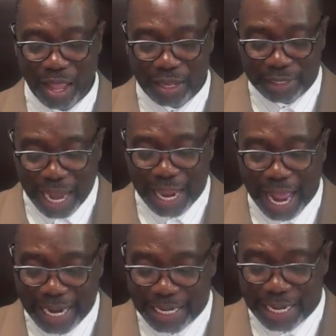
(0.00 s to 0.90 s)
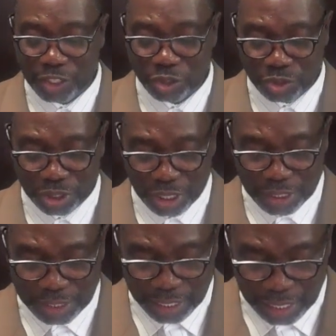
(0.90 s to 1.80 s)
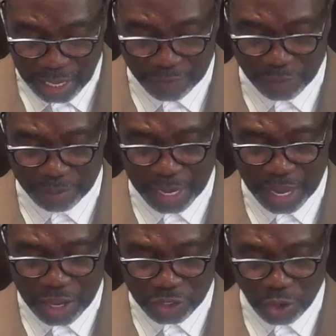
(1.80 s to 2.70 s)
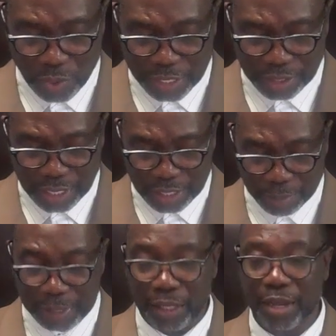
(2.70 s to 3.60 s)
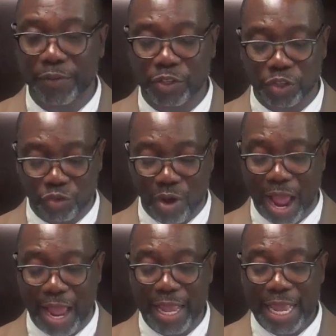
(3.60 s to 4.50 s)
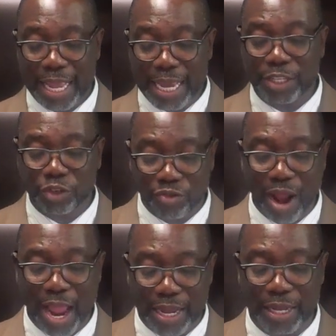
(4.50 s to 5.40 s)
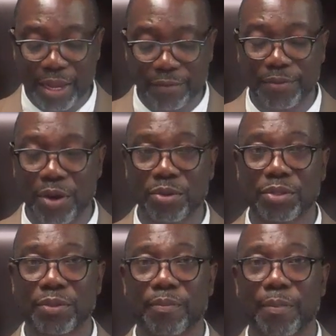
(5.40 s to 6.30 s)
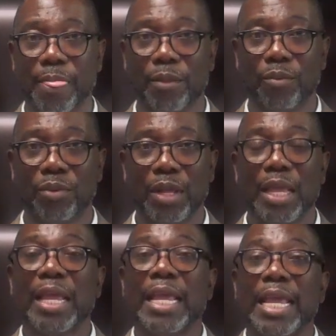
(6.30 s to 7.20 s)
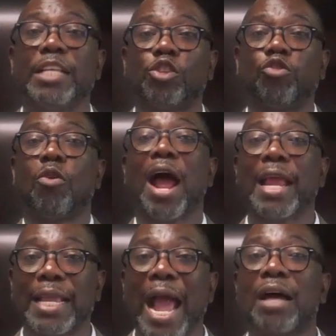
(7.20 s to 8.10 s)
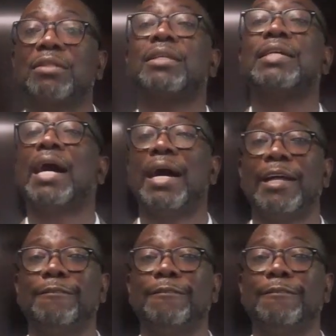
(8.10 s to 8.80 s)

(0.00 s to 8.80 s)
God, I need you to deliver me. So we see the believer's cry. He's crying here, folks. He's crying out to God.